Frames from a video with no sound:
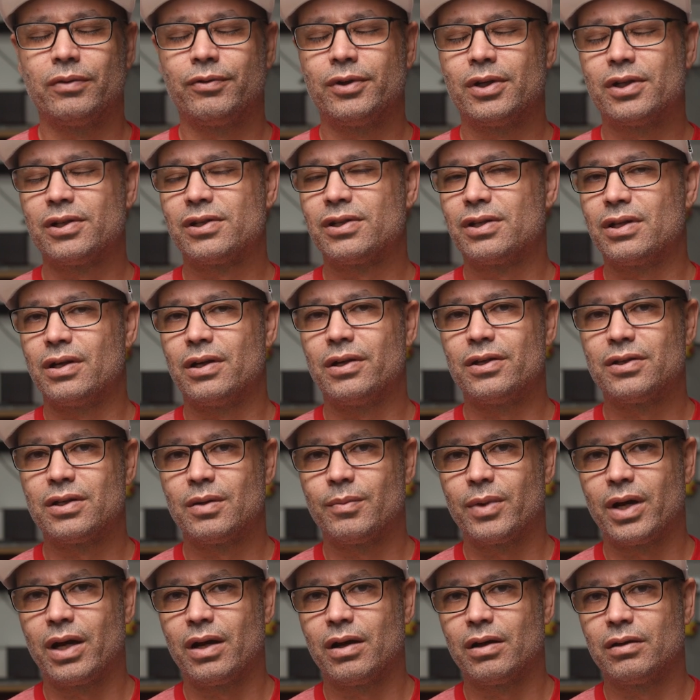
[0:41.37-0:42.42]
if you're serious
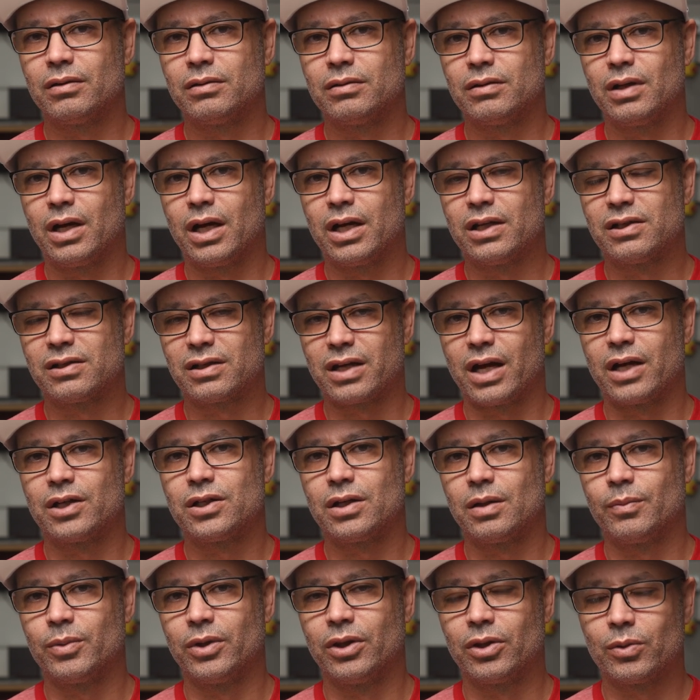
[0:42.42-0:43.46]
about
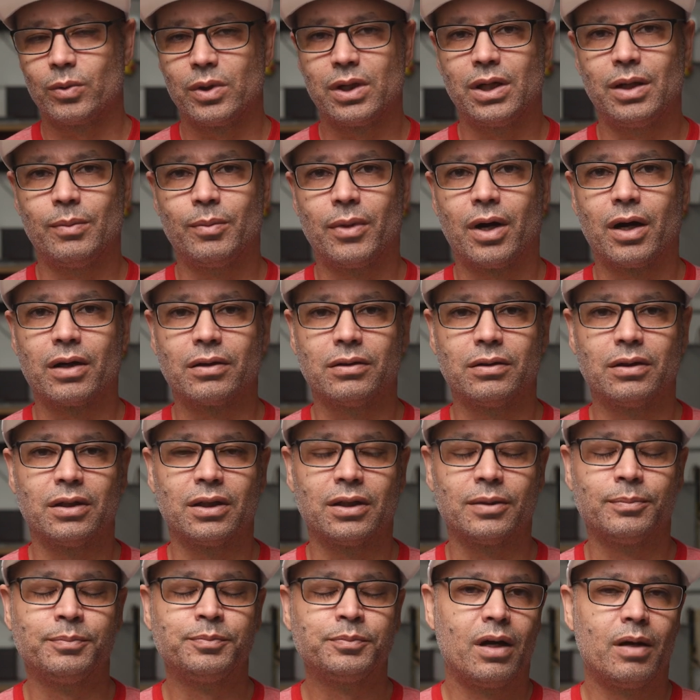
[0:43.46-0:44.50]
SketchUp and 3D
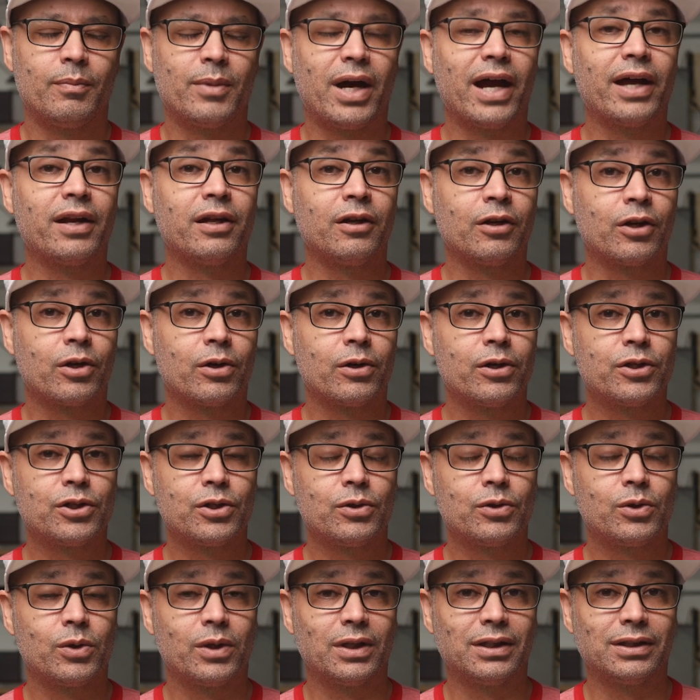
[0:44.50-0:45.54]
modeling, I'd encourage
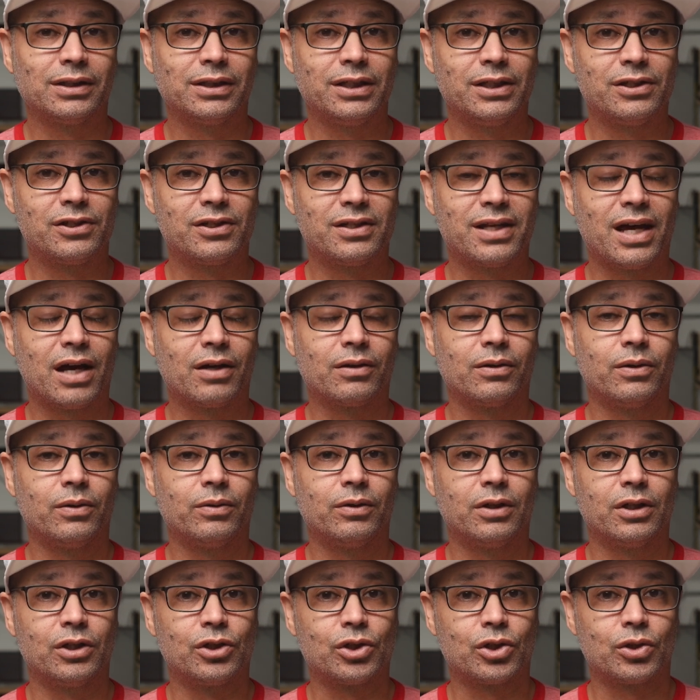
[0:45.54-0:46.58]
you to at least
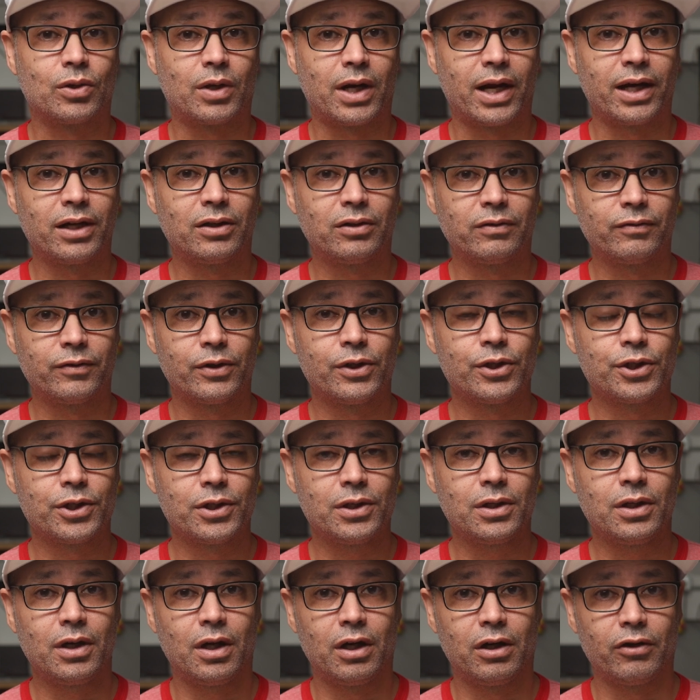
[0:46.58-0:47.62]
download the trial
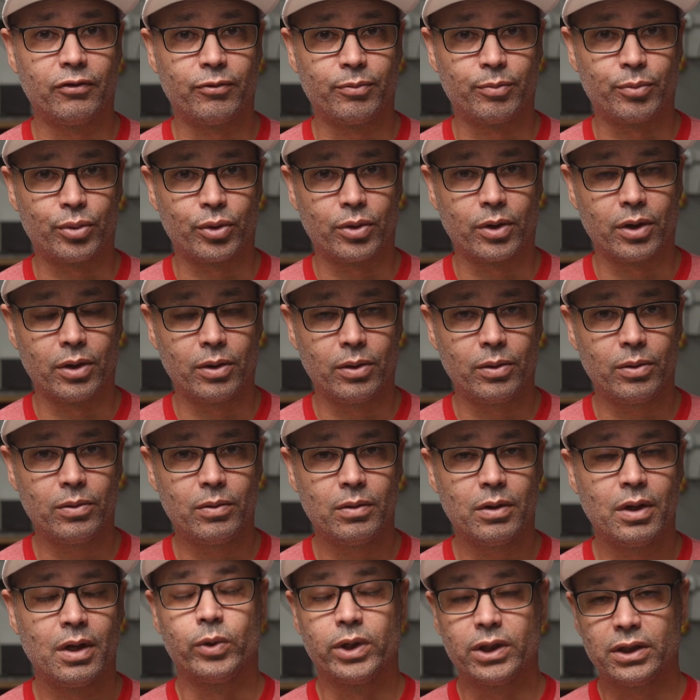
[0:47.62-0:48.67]
version of
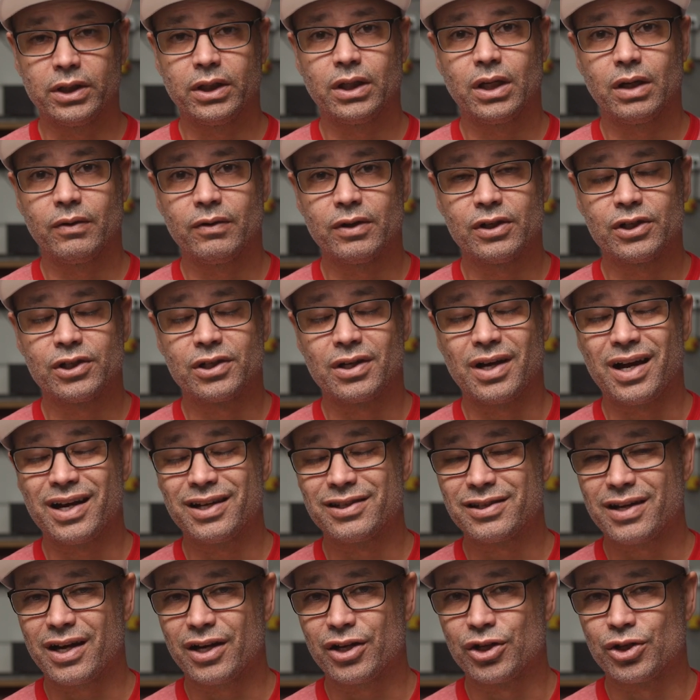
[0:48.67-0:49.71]
Pro. Really give it a shot.
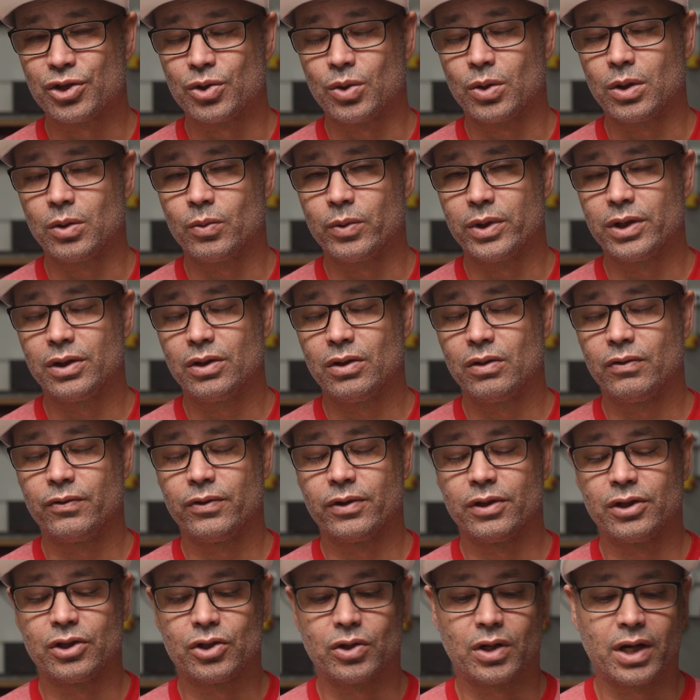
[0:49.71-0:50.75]
It's got a short window
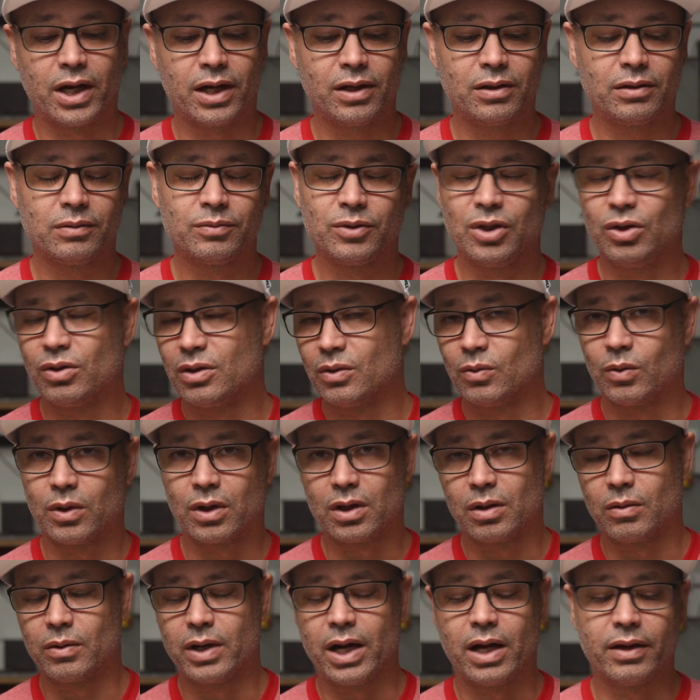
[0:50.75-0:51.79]
for the trial. You can
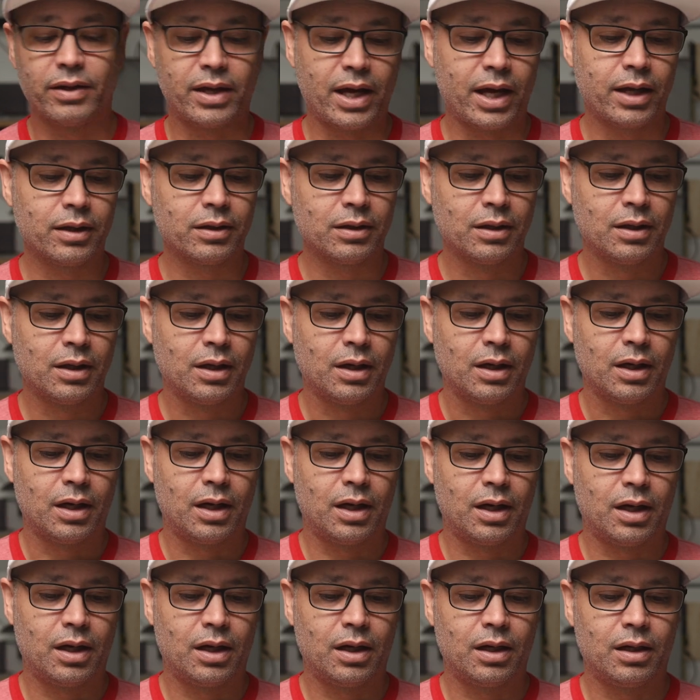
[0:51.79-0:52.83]
work around that.
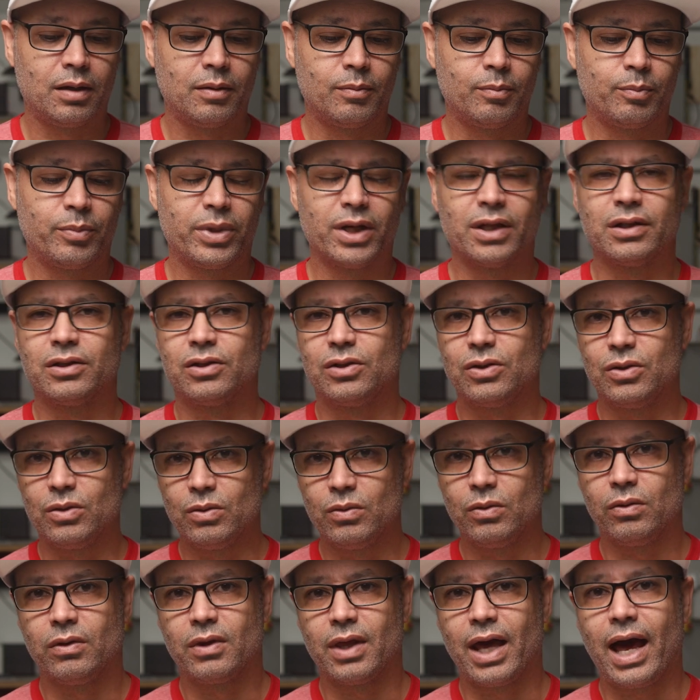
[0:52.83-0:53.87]
But
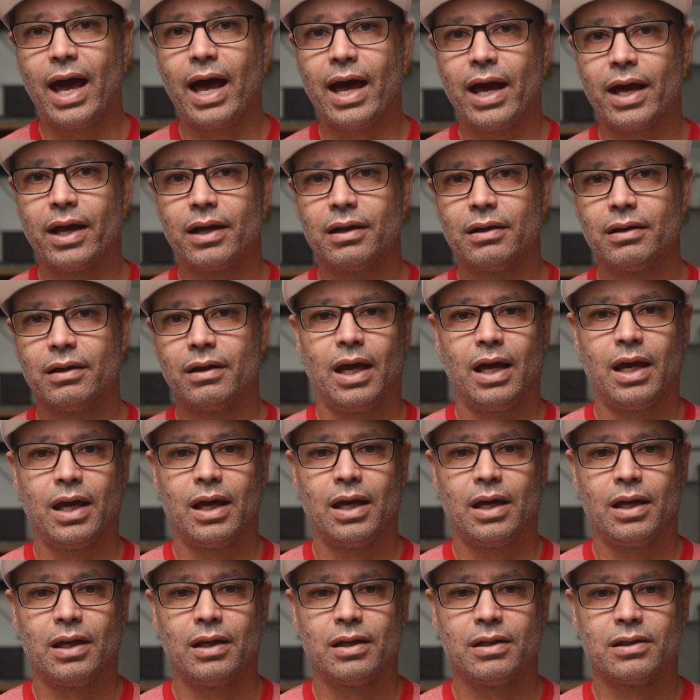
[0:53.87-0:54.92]
do that
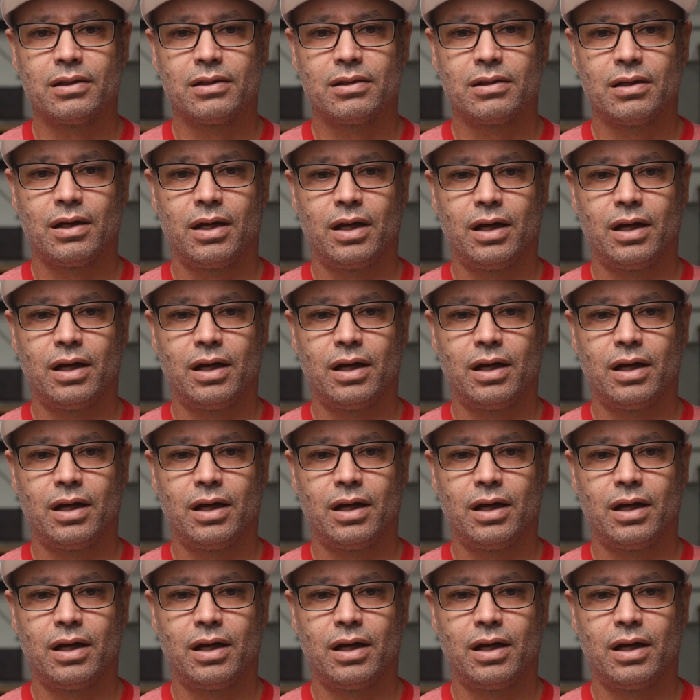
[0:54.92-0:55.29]
and